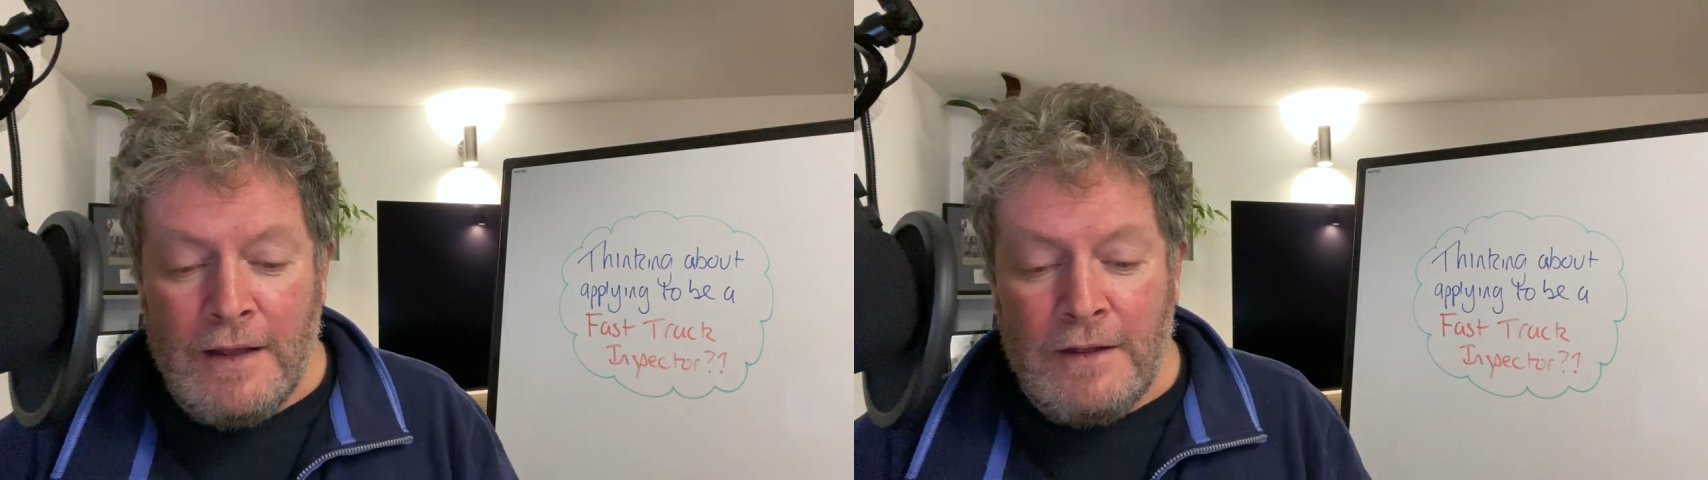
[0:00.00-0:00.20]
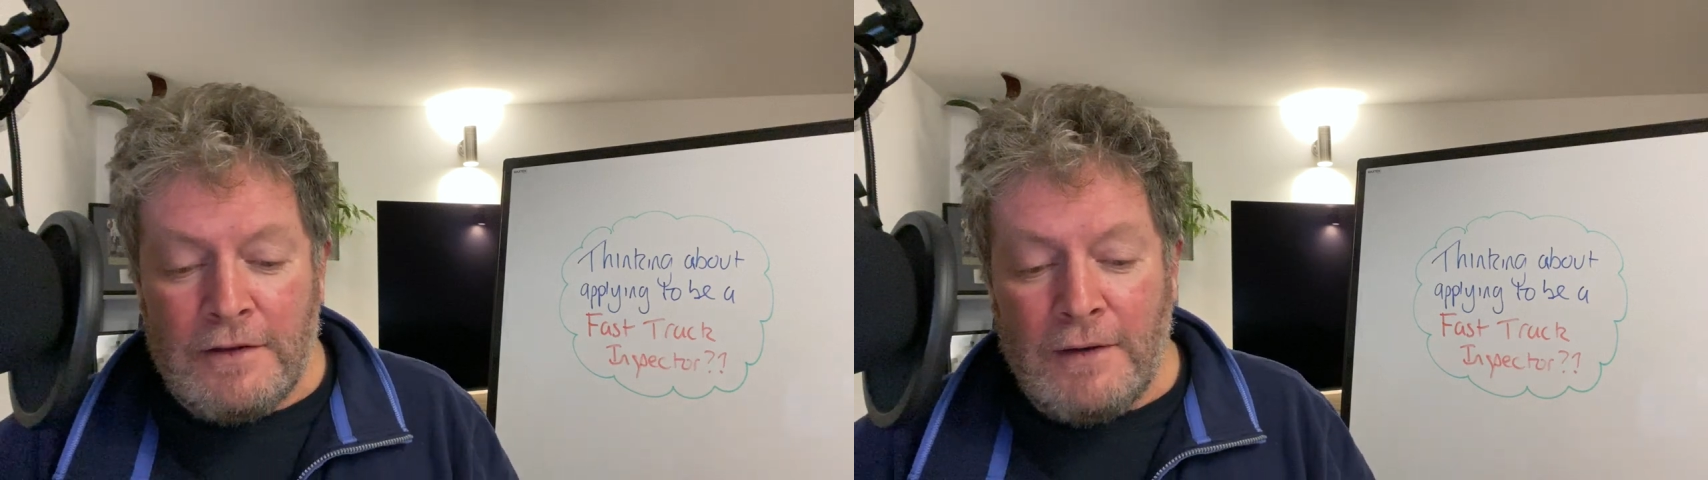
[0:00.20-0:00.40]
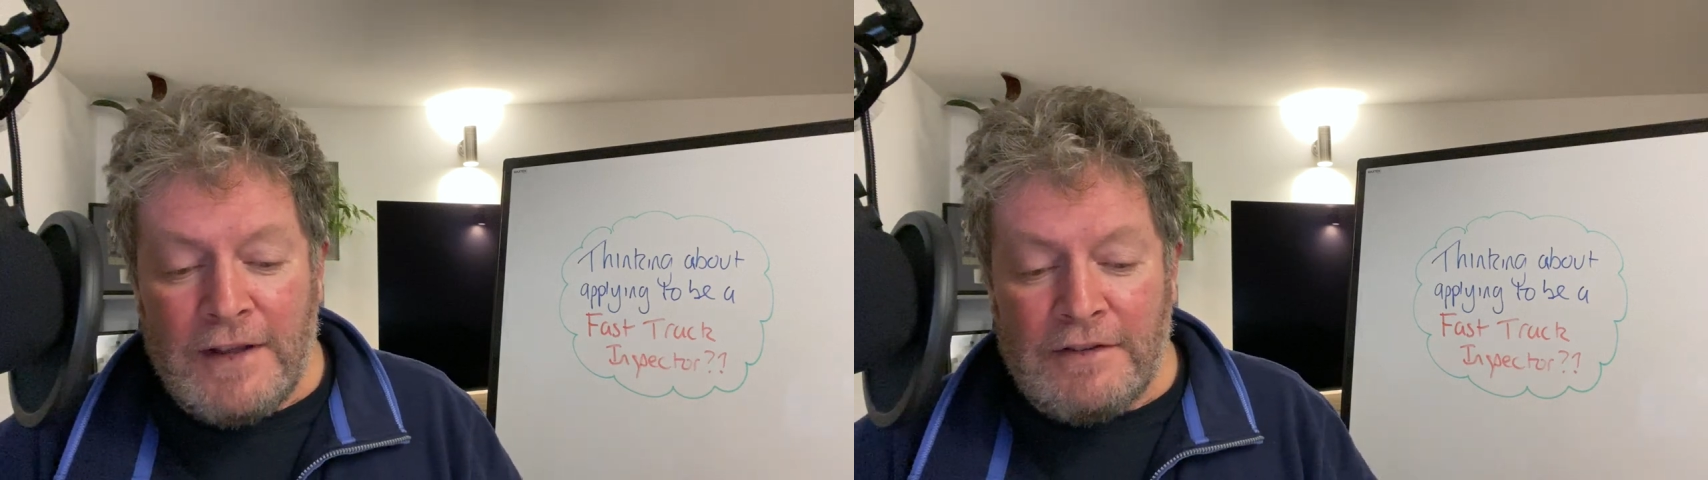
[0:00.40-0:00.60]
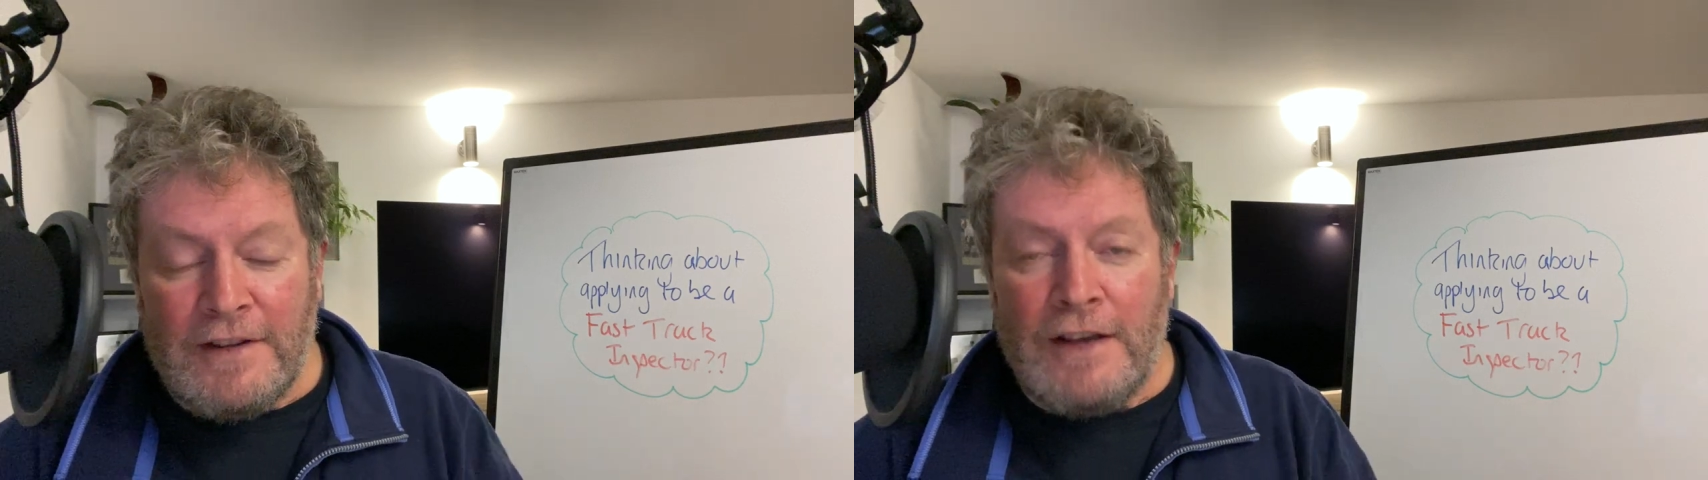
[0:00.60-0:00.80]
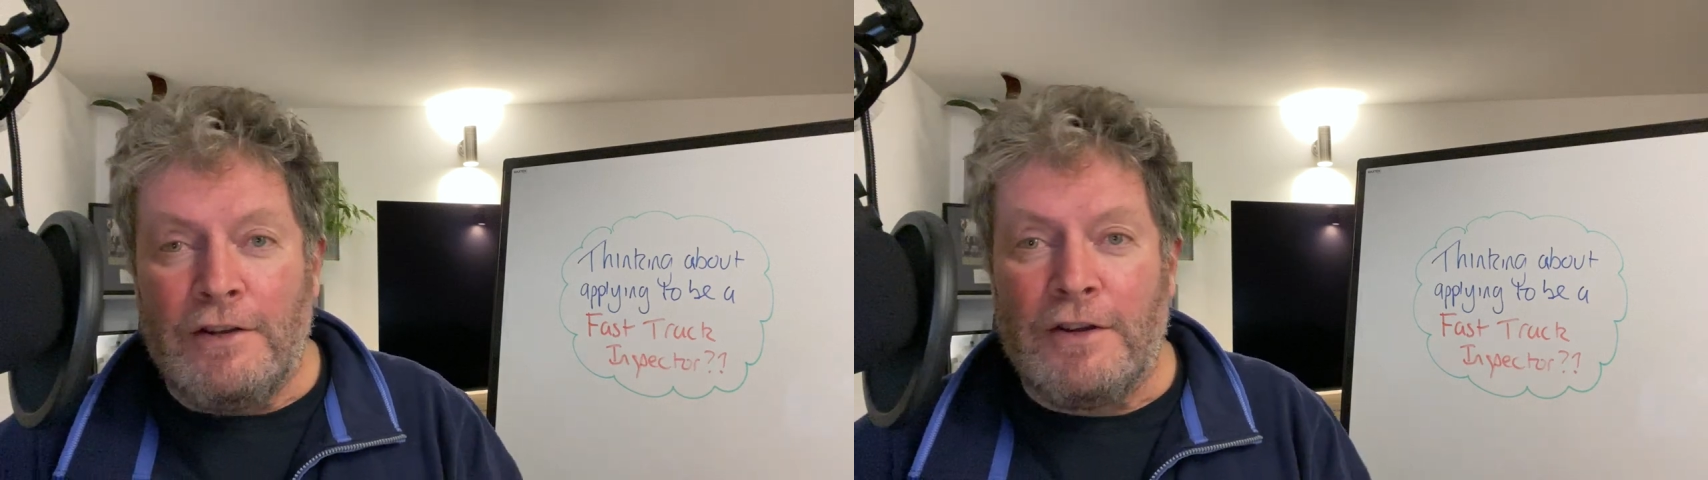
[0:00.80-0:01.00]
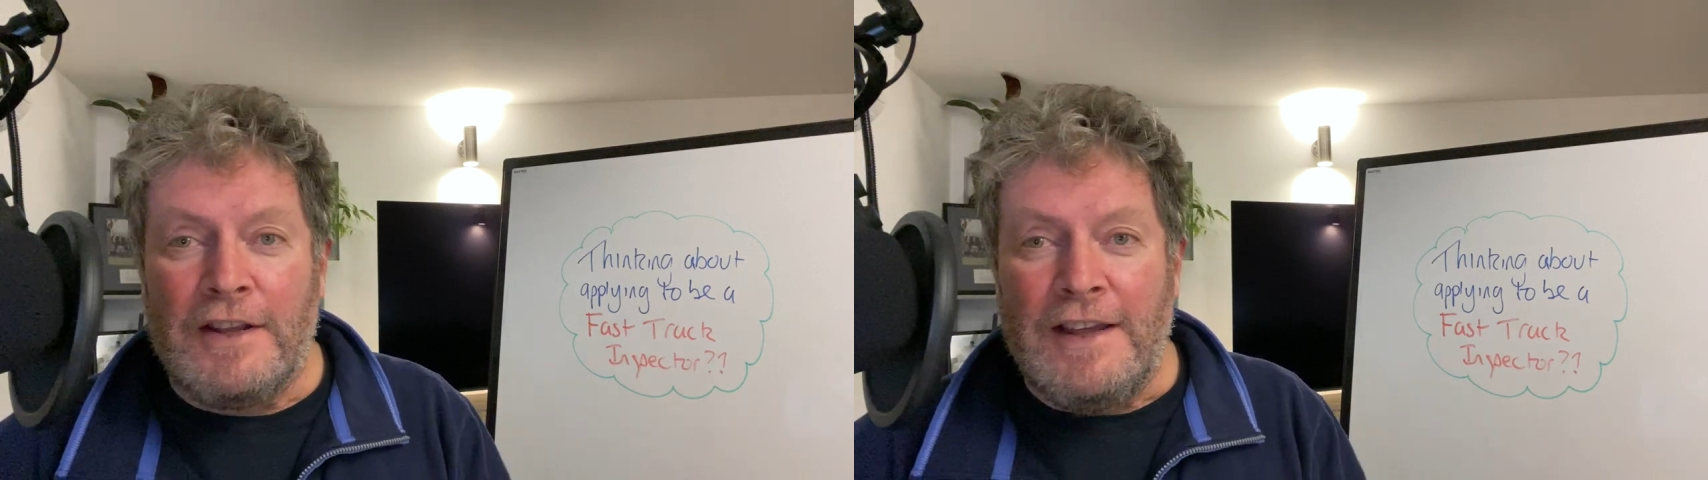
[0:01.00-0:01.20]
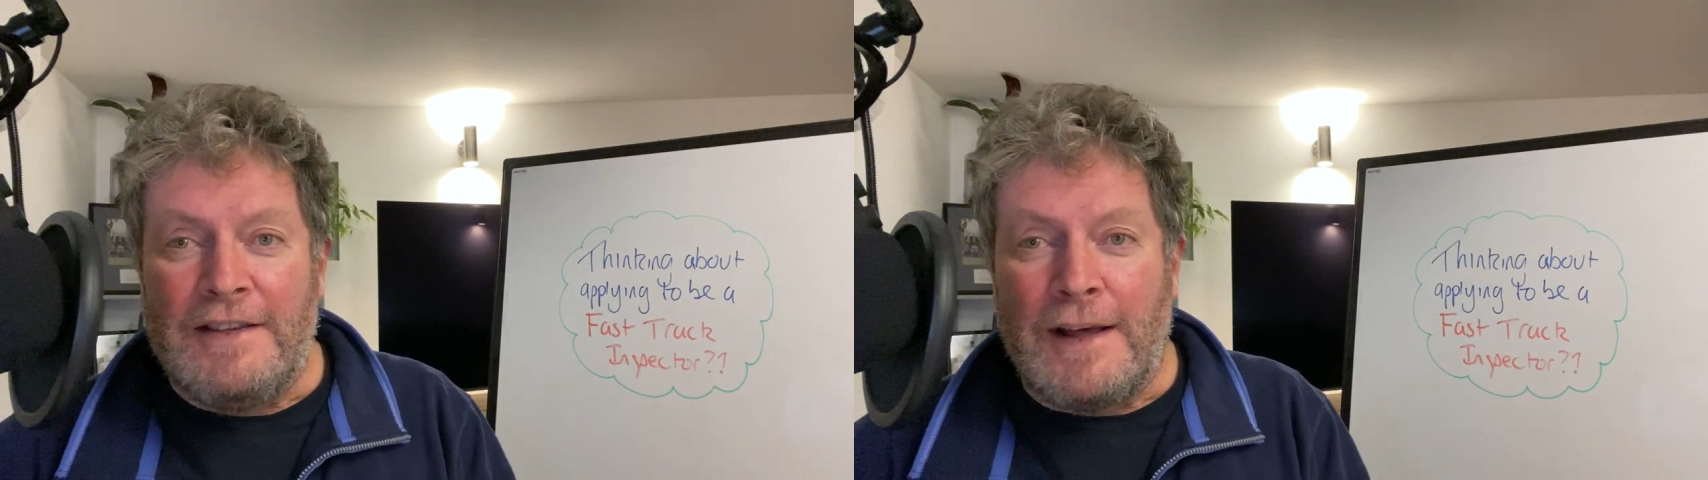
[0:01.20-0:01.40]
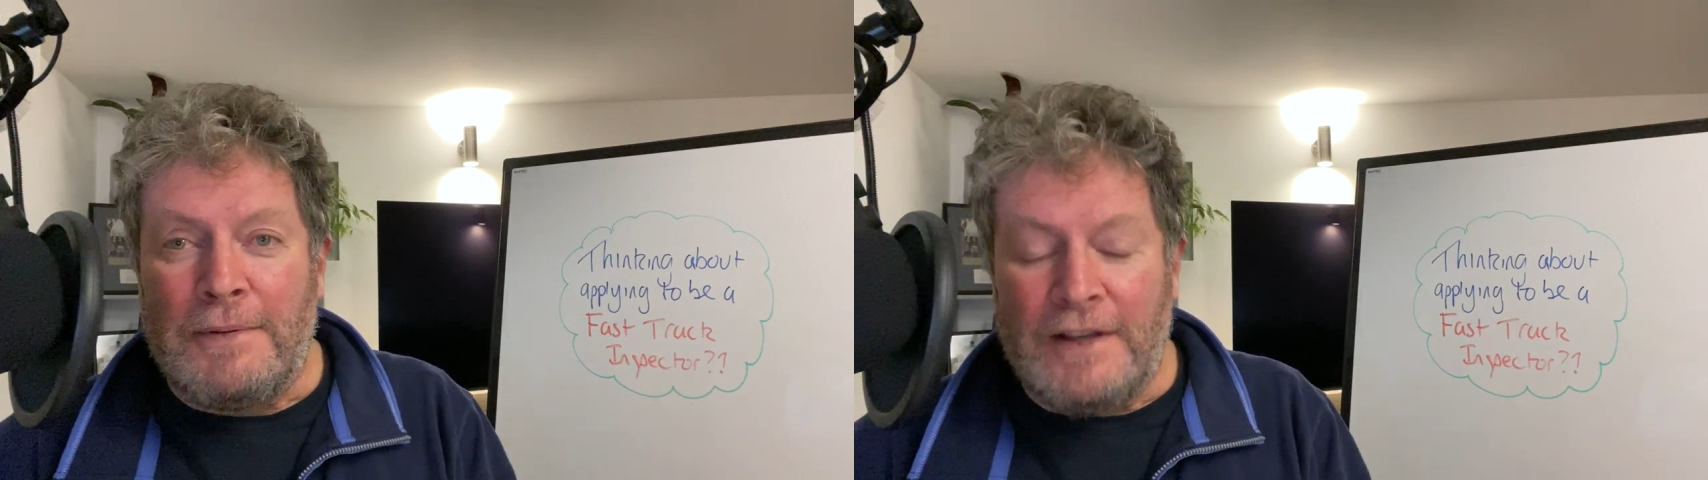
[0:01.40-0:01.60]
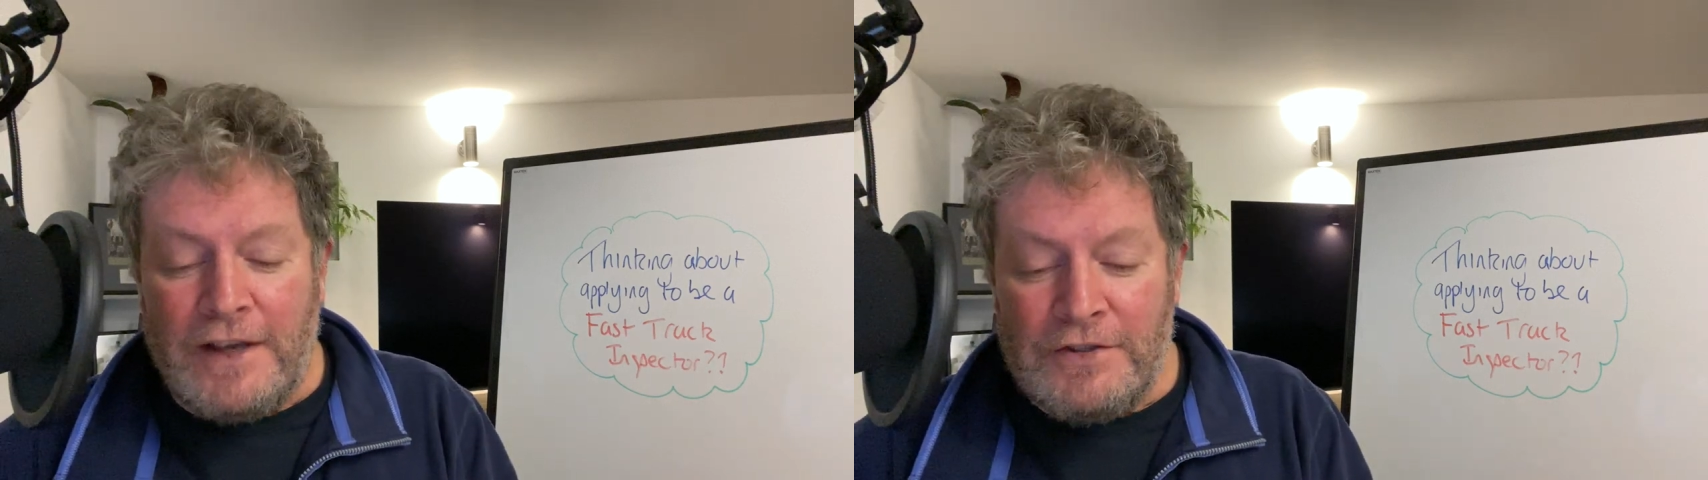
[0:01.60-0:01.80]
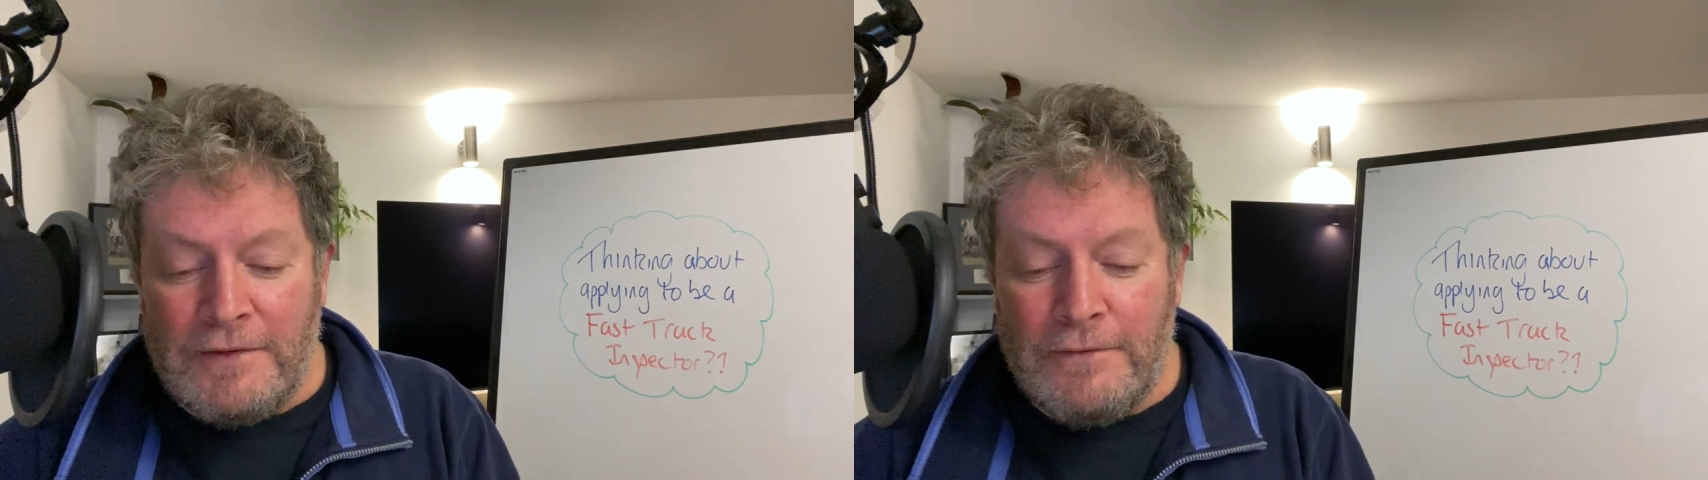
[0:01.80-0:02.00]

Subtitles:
So let's take a look at these application